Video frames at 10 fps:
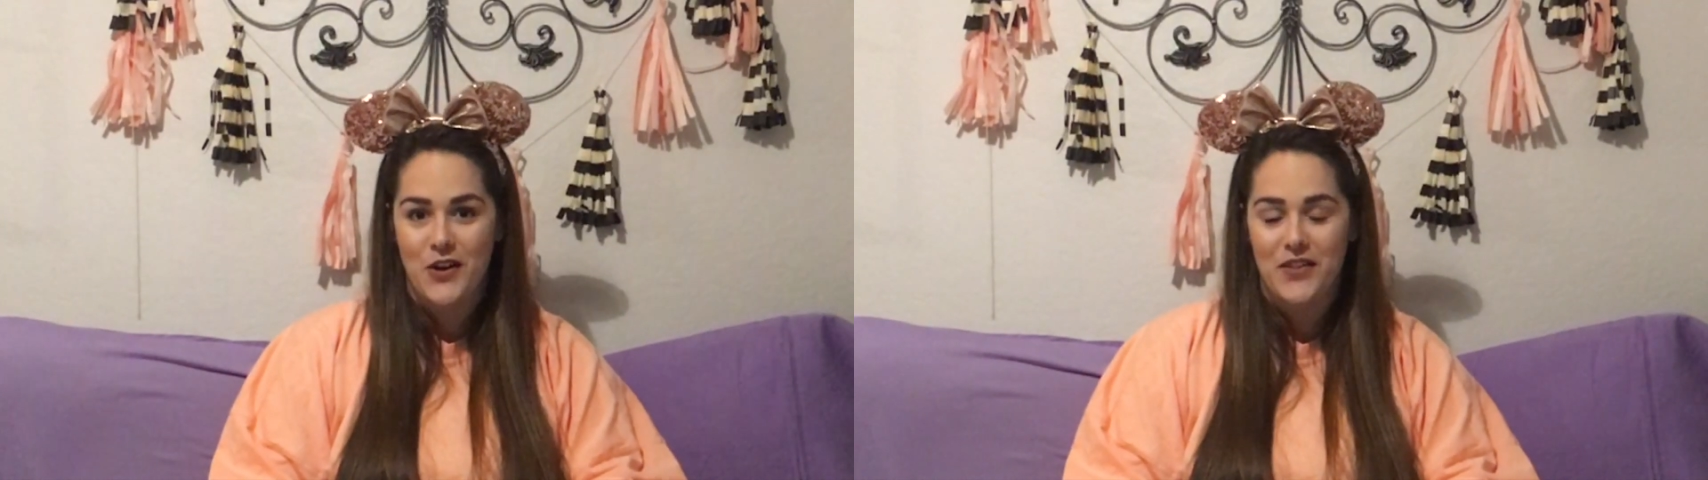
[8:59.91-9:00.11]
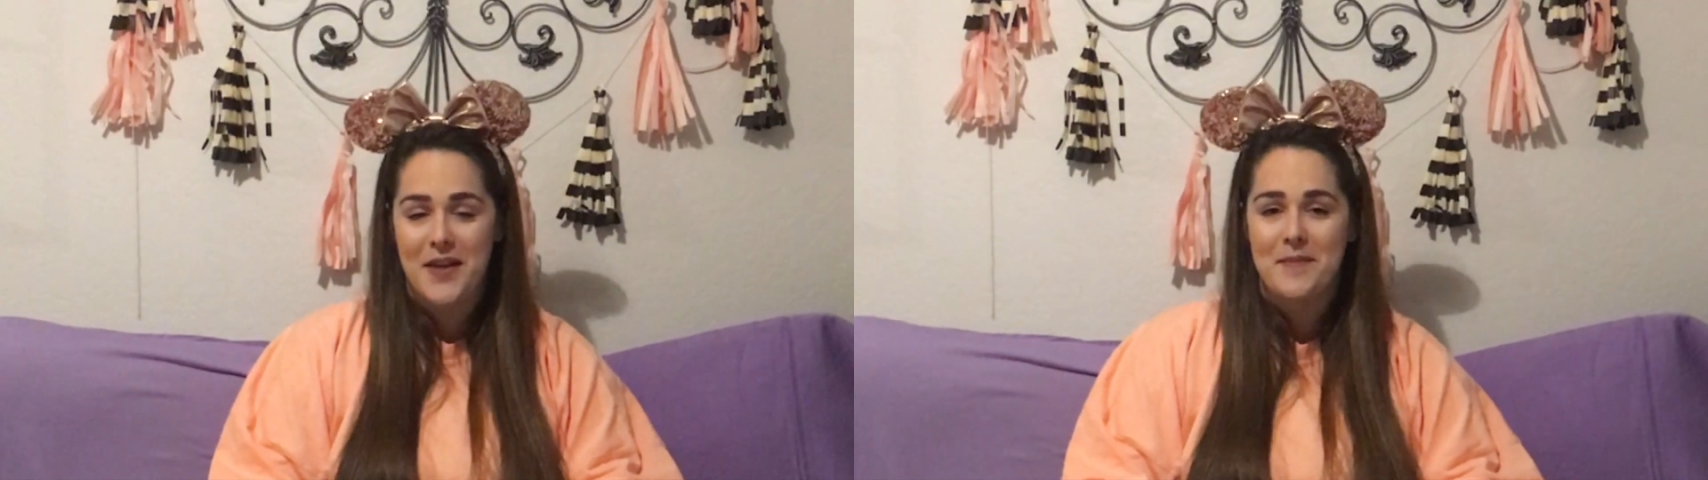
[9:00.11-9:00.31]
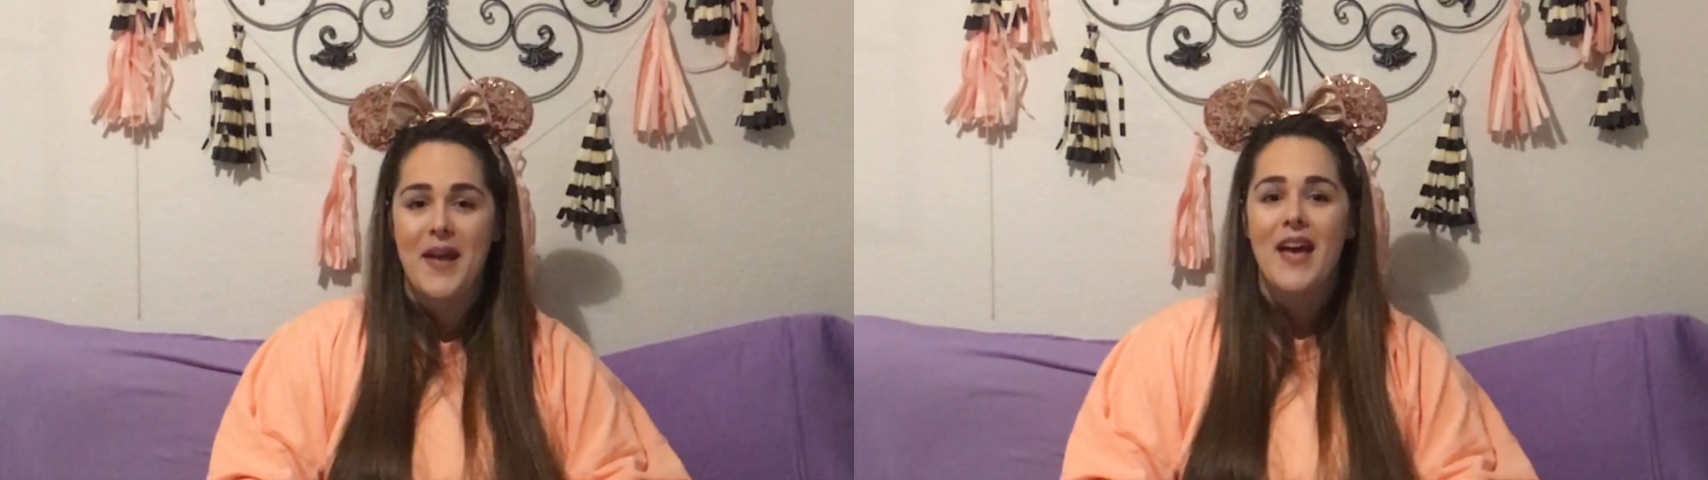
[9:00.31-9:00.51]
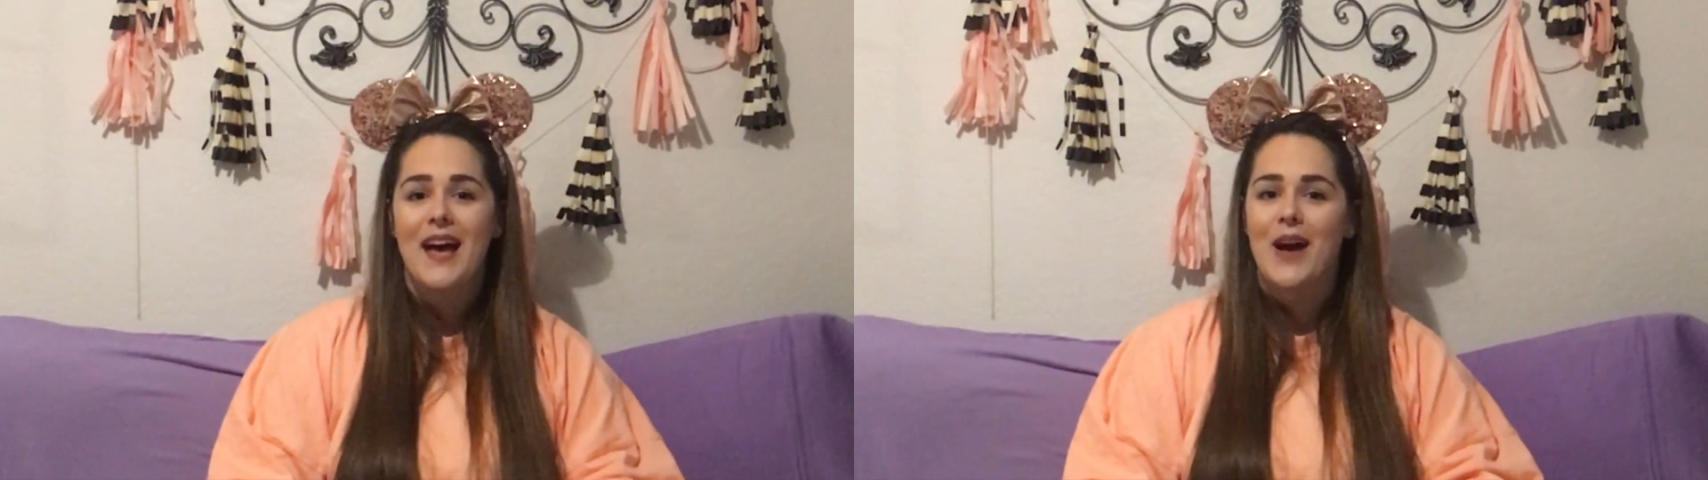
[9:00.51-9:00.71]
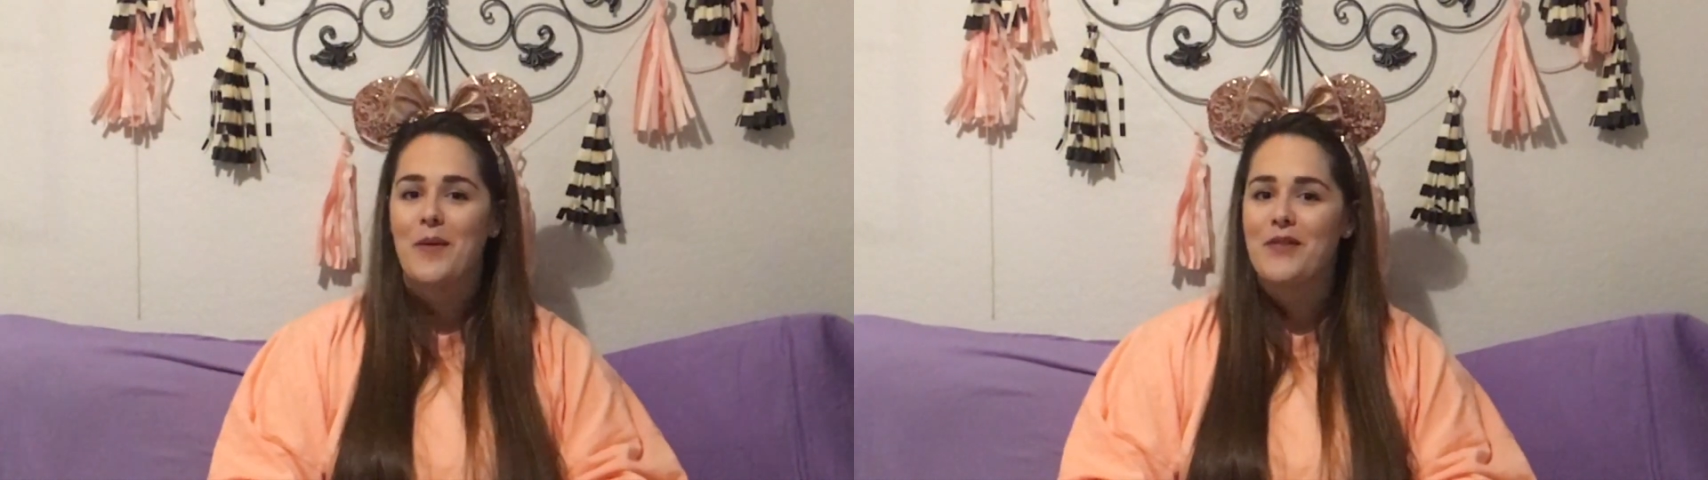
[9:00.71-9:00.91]
call them.
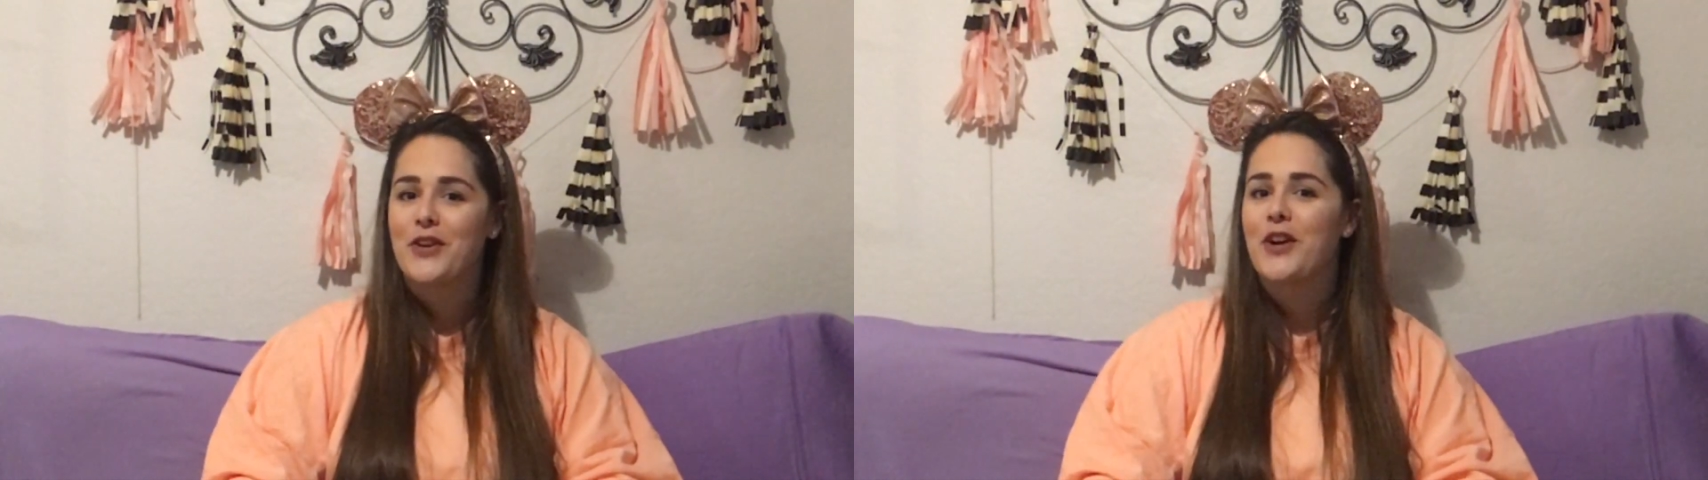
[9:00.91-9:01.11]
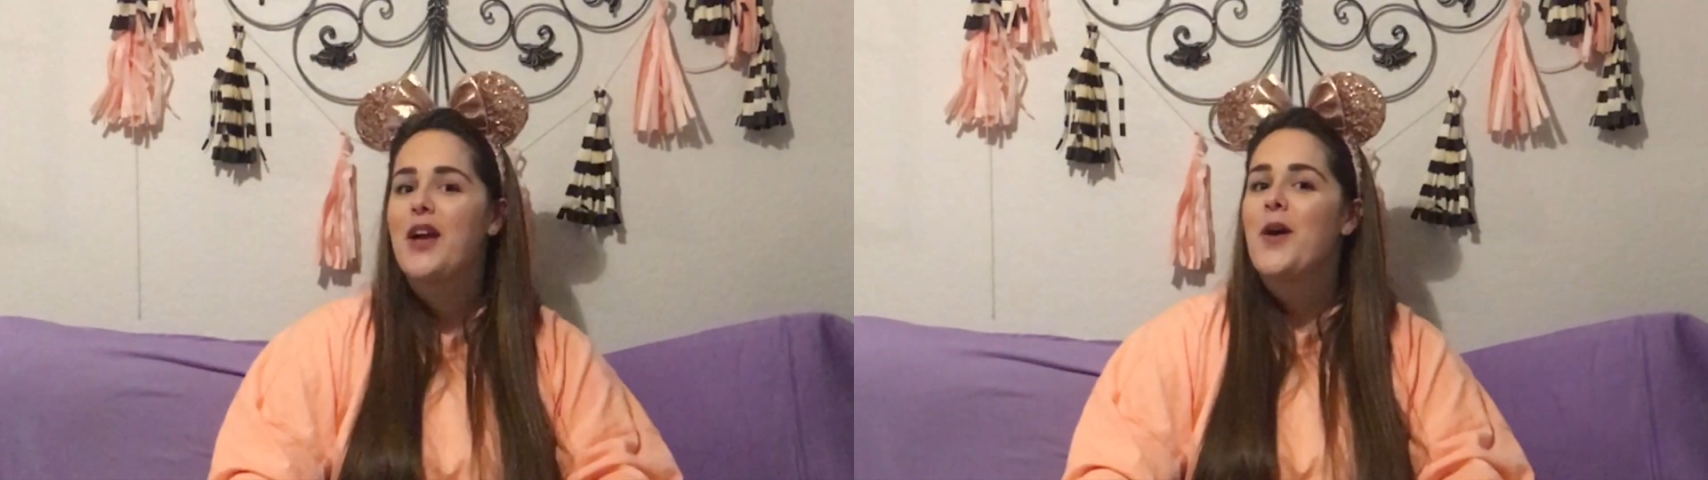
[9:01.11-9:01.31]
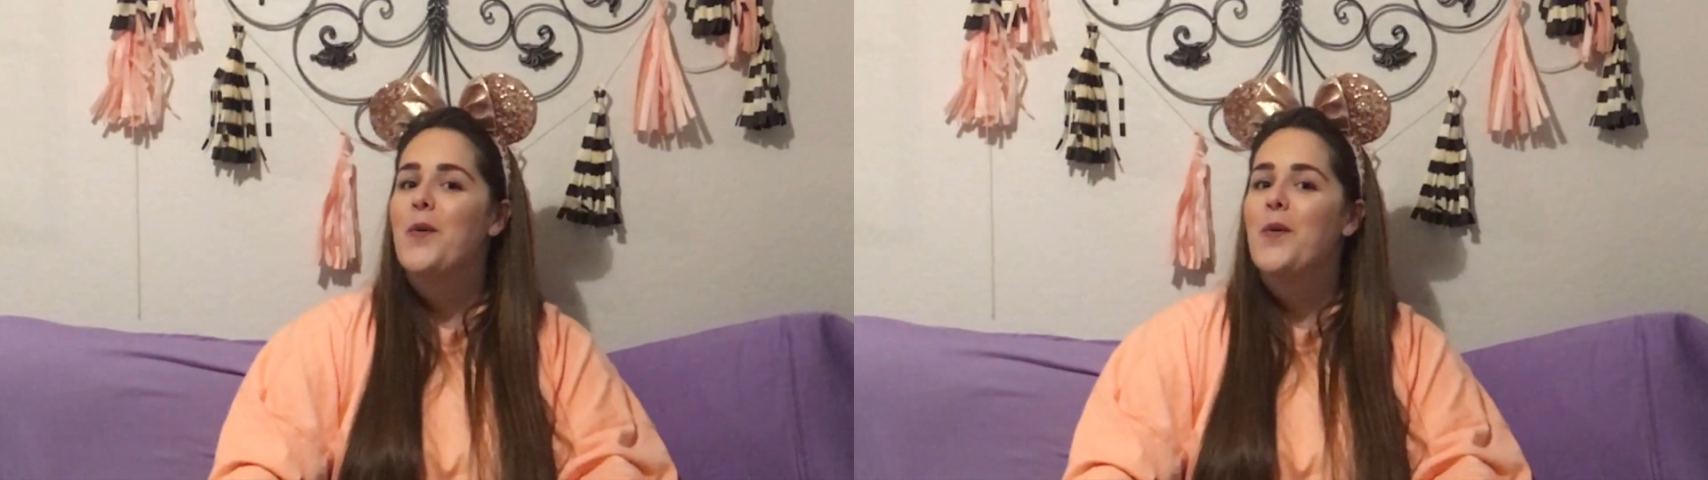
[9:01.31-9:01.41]
However,